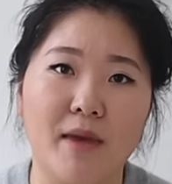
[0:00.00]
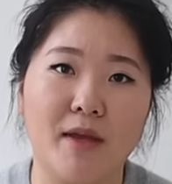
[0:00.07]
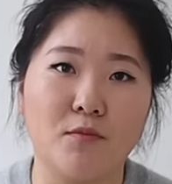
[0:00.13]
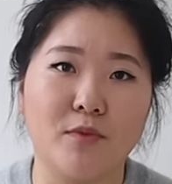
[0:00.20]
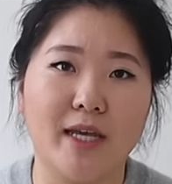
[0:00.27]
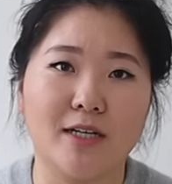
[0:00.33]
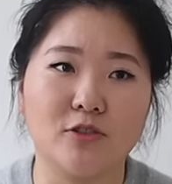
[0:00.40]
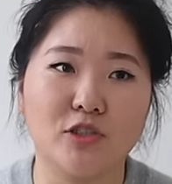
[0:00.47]

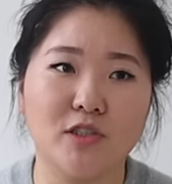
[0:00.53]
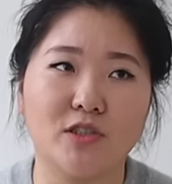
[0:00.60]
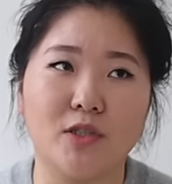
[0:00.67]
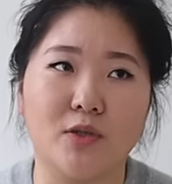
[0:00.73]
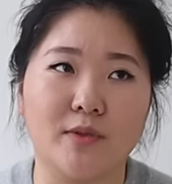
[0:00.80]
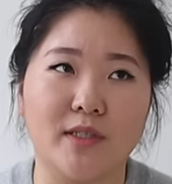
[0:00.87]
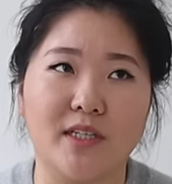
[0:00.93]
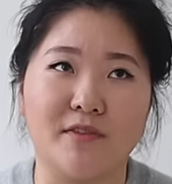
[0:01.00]
And we actually
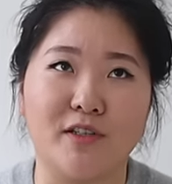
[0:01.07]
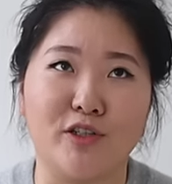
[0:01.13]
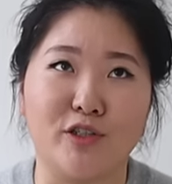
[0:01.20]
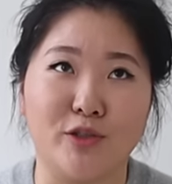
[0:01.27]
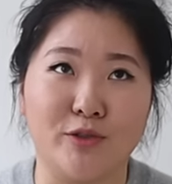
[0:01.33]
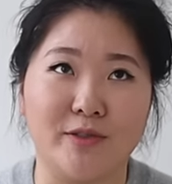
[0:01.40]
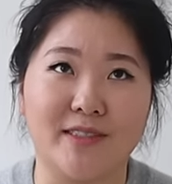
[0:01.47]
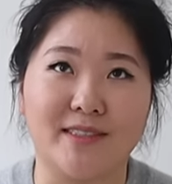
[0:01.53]
don't even
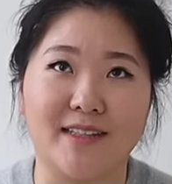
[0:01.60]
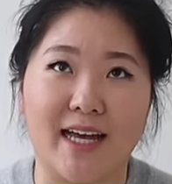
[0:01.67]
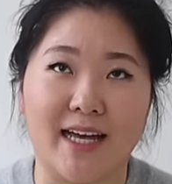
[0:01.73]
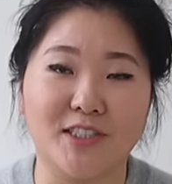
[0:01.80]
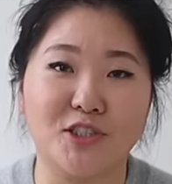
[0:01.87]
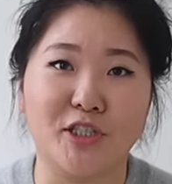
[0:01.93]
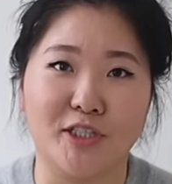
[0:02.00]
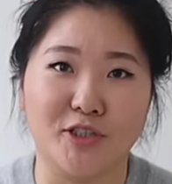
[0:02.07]
use
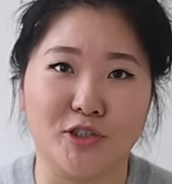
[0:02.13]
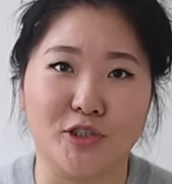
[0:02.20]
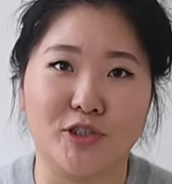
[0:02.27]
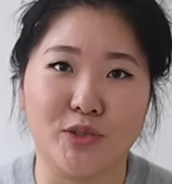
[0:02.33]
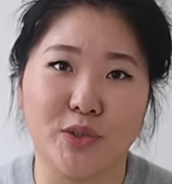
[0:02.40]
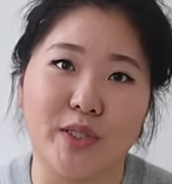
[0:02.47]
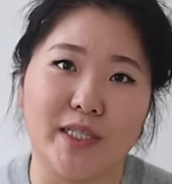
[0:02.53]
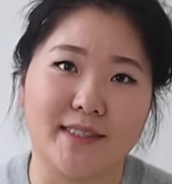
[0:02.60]
that changer
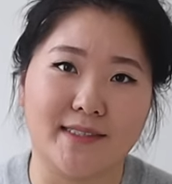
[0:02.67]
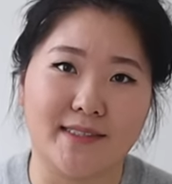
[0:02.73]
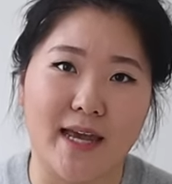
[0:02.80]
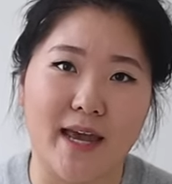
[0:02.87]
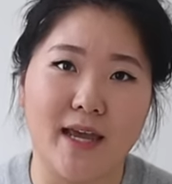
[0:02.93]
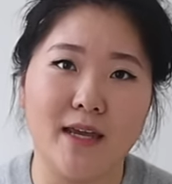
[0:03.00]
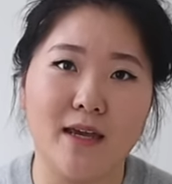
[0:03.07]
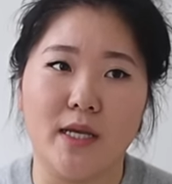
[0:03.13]
to this
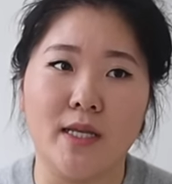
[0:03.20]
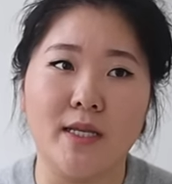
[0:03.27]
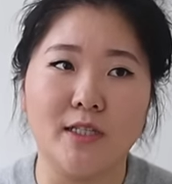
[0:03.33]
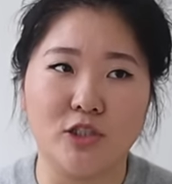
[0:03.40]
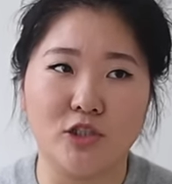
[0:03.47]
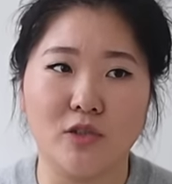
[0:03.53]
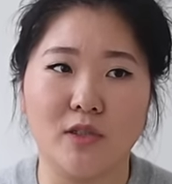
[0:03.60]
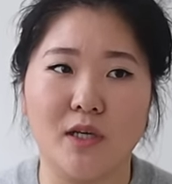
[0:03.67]
day.
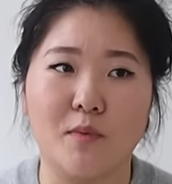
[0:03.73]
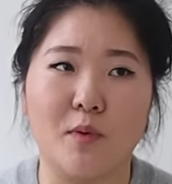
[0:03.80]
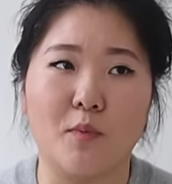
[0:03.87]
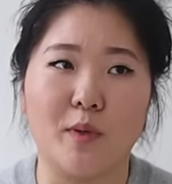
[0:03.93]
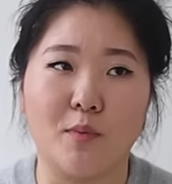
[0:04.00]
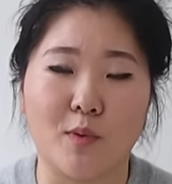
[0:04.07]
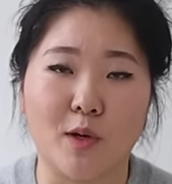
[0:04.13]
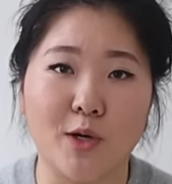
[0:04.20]
Initially, when
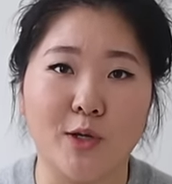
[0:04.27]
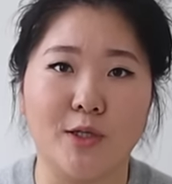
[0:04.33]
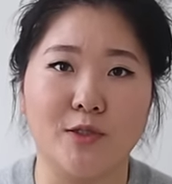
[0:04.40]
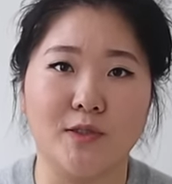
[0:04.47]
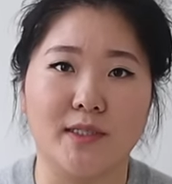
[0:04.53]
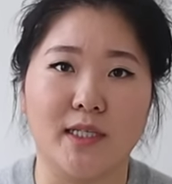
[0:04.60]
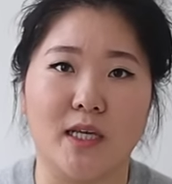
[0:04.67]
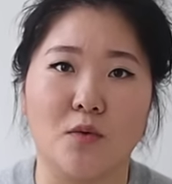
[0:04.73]
we were
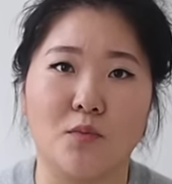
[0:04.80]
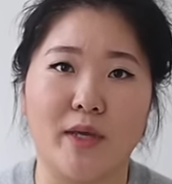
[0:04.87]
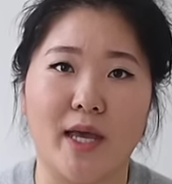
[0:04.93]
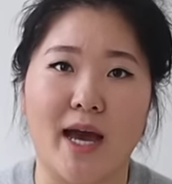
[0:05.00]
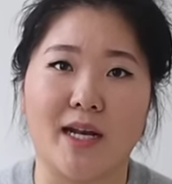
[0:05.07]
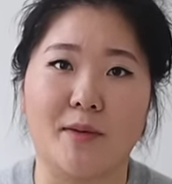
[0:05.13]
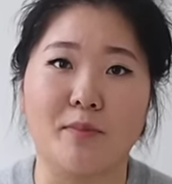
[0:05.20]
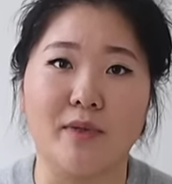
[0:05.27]
using it, we
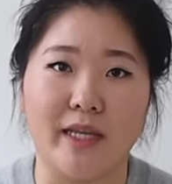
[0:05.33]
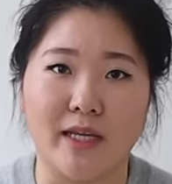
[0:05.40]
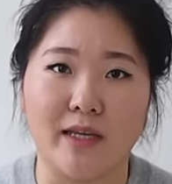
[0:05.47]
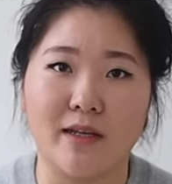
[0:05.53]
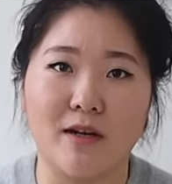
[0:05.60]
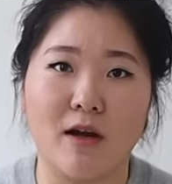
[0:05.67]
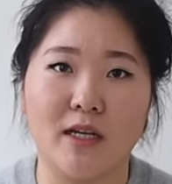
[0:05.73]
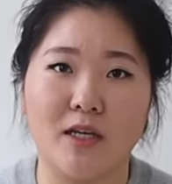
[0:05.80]
had a
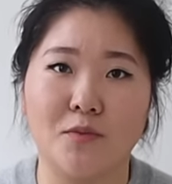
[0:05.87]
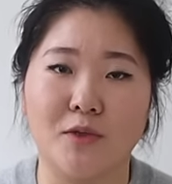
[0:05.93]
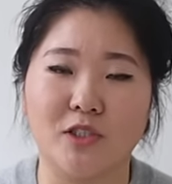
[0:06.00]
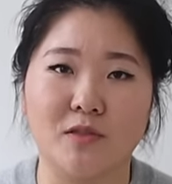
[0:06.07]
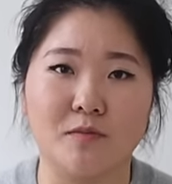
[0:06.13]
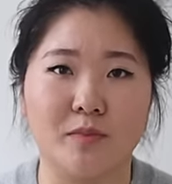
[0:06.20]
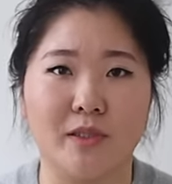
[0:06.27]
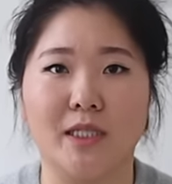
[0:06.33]
blanket on it,
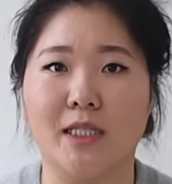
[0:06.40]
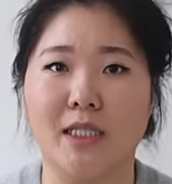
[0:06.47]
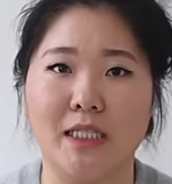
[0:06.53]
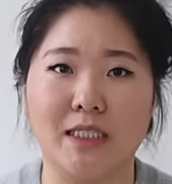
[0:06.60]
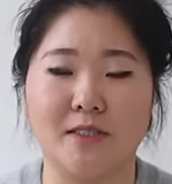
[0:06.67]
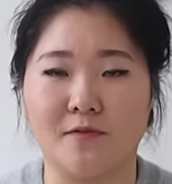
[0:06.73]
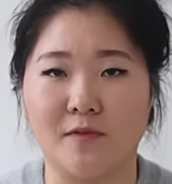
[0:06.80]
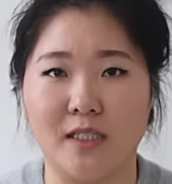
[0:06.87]
which
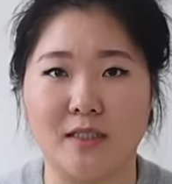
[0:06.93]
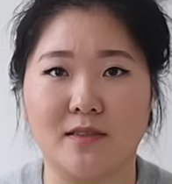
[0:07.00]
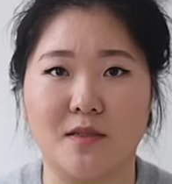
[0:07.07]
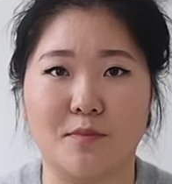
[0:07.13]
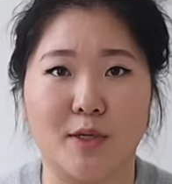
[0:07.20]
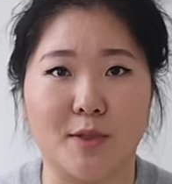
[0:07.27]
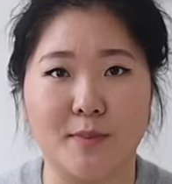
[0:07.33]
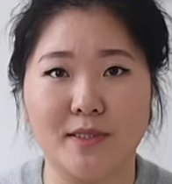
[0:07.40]
completely defeats
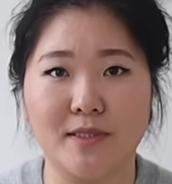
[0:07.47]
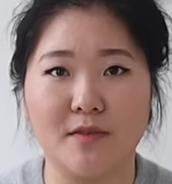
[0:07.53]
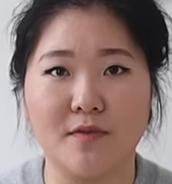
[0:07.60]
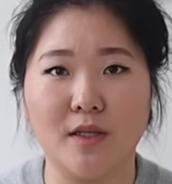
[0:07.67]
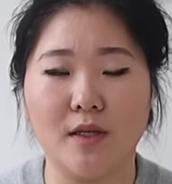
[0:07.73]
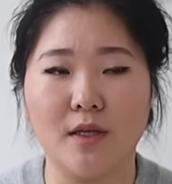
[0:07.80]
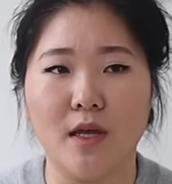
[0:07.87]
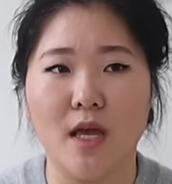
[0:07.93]
the purpose of
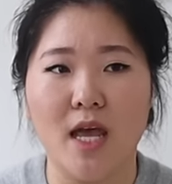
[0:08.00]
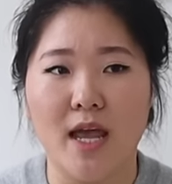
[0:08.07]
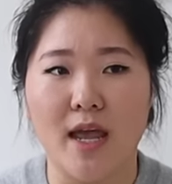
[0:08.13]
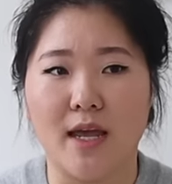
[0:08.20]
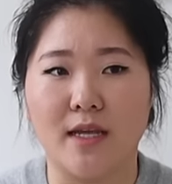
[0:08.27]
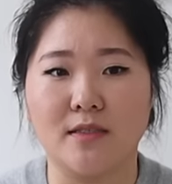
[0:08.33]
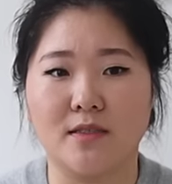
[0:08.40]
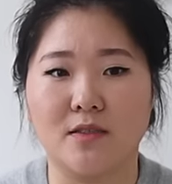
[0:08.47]
it.
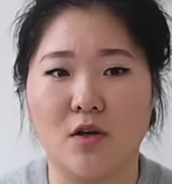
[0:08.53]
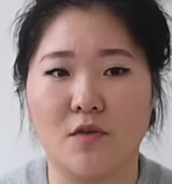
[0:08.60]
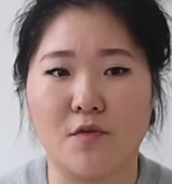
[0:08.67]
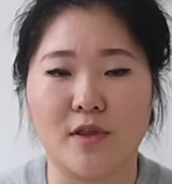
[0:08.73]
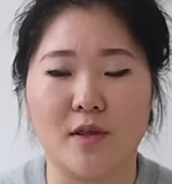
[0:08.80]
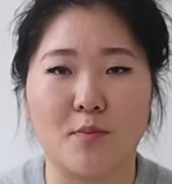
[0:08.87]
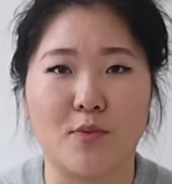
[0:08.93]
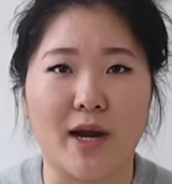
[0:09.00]
And so
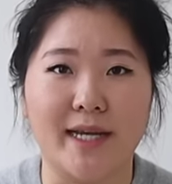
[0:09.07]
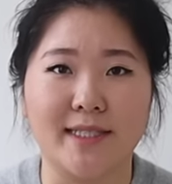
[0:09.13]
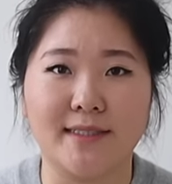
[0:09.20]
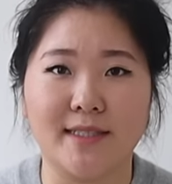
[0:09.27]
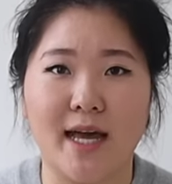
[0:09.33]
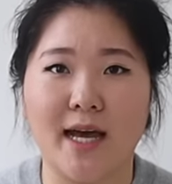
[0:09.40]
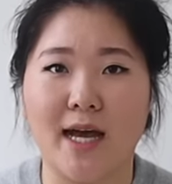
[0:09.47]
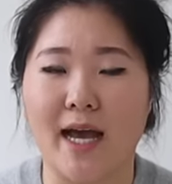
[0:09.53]
for the price
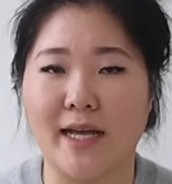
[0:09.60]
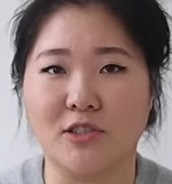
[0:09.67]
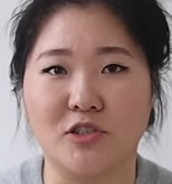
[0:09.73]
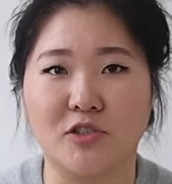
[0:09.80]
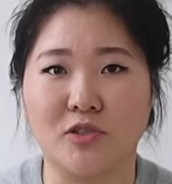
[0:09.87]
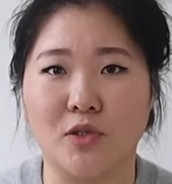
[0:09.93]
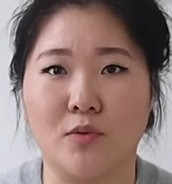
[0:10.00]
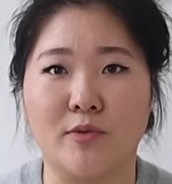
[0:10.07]
tag, I
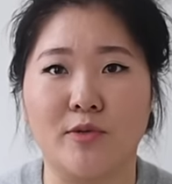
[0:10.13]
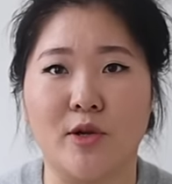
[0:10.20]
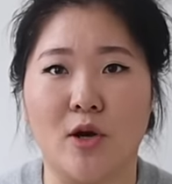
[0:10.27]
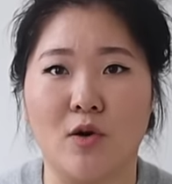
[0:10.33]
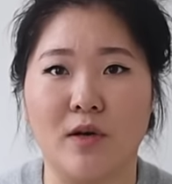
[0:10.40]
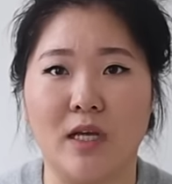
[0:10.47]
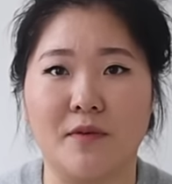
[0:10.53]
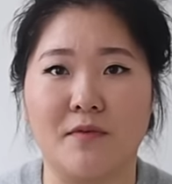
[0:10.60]
just don't
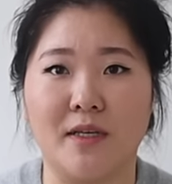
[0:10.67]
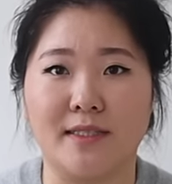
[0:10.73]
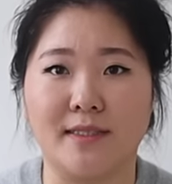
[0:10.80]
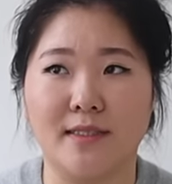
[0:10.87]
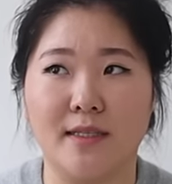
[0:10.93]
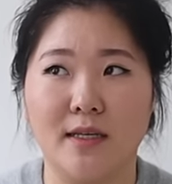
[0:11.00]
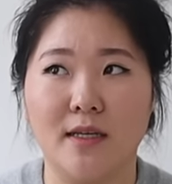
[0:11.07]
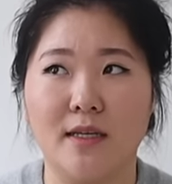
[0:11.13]
know if
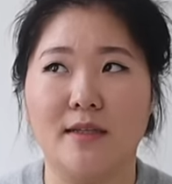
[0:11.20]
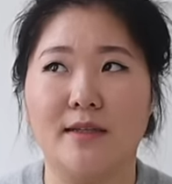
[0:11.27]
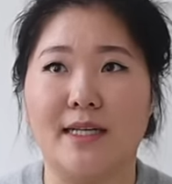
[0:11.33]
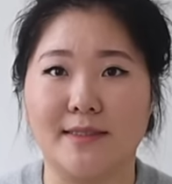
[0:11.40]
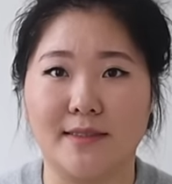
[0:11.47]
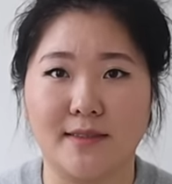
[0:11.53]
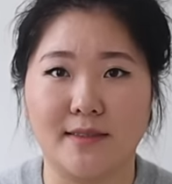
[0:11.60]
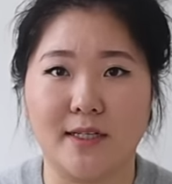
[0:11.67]
it's
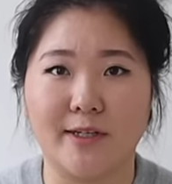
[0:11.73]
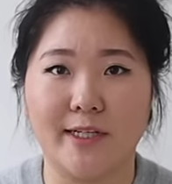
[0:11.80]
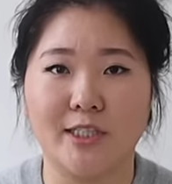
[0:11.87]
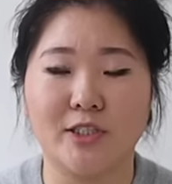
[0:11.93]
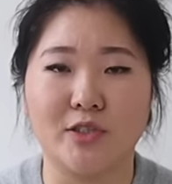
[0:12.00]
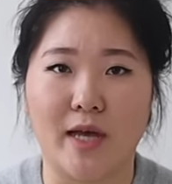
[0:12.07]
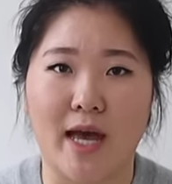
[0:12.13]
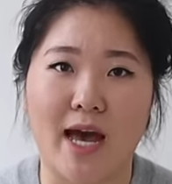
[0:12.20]

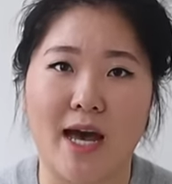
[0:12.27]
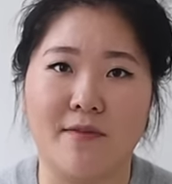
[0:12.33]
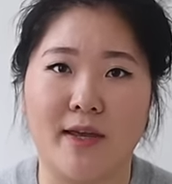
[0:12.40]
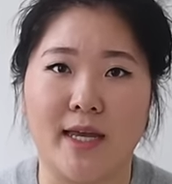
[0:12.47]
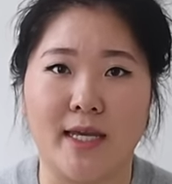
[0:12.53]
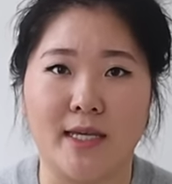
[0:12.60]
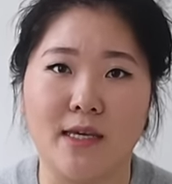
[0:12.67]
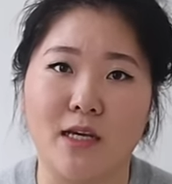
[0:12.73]
necessary to have
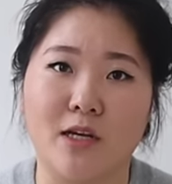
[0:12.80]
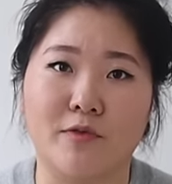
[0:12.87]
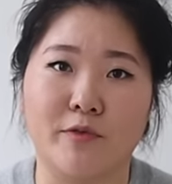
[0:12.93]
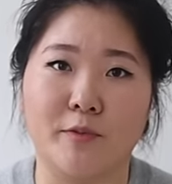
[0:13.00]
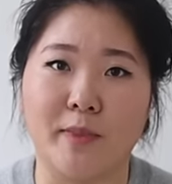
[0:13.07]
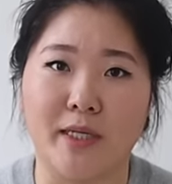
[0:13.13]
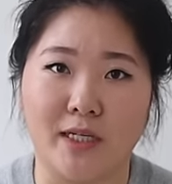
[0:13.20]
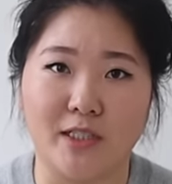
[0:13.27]
a
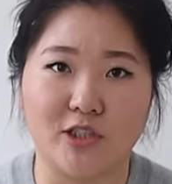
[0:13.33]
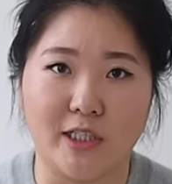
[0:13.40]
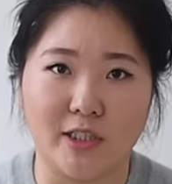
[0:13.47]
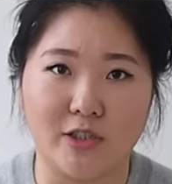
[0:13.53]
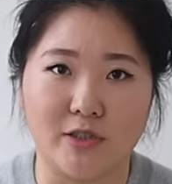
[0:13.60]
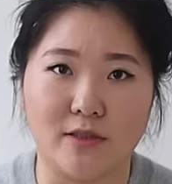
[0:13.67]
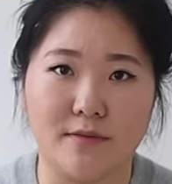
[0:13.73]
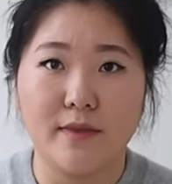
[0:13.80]
Keekaroo peanut
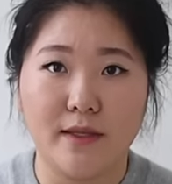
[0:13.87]
changer.